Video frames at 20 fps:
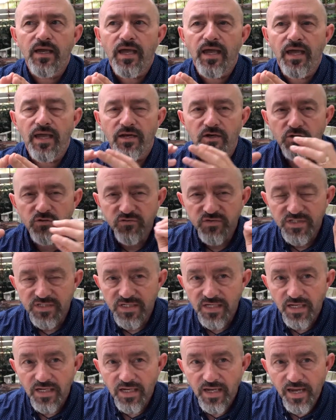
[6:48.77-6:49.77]
and you
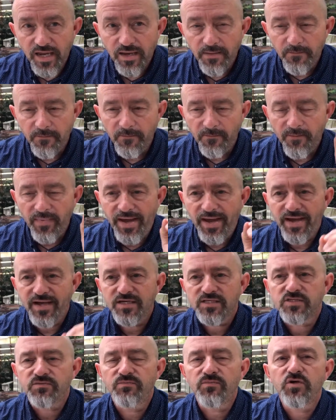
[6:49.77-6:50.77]
see a
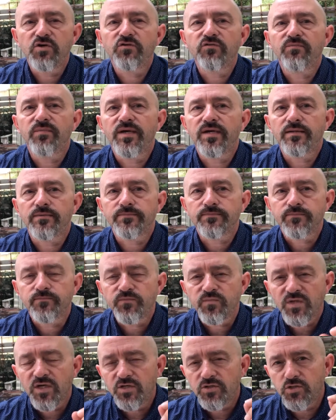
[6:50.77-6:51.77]
mass movement
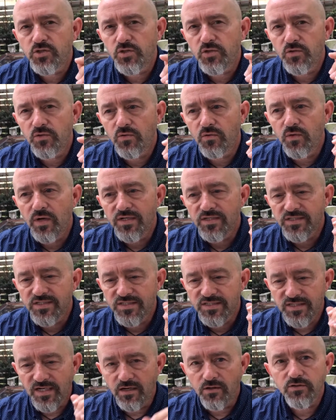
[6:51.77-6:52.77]
to
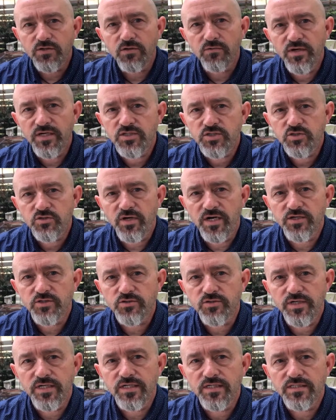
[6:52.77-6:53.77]
sell U S
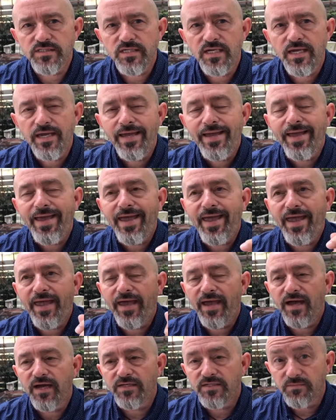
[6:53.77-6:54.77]
treasuries
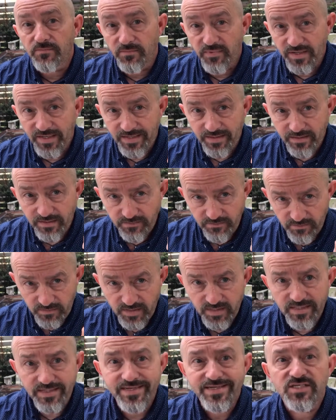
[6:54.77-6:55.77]
and
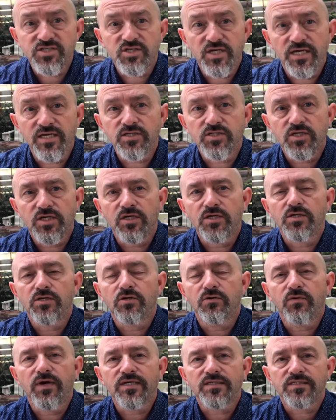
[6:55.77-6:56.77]
in exchange get
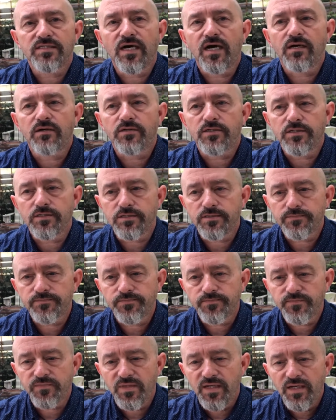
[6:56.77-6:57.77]
U S dollars.
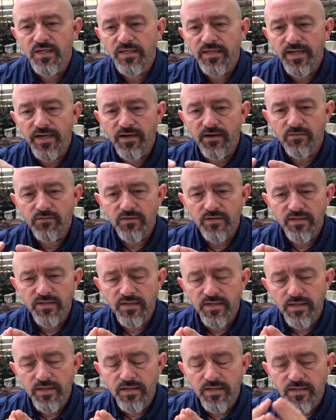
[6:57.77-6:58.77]
Now,
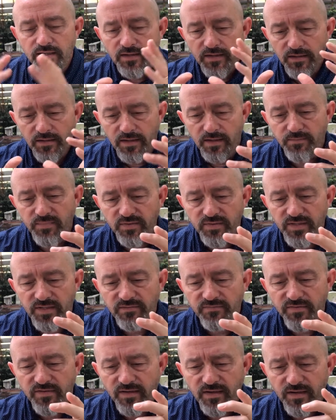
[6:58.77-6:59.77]
I
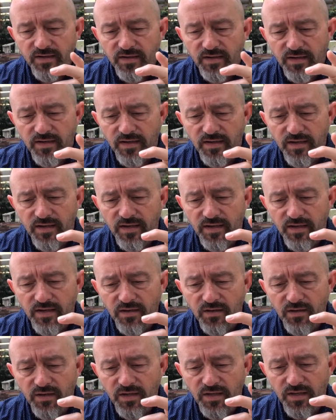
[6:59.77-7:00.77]
believe
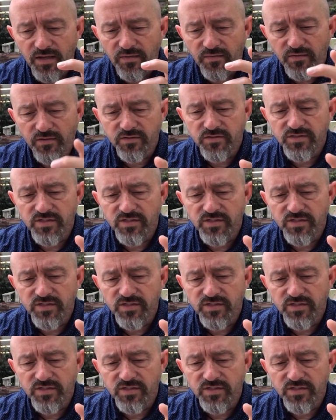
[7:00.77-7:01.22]
there's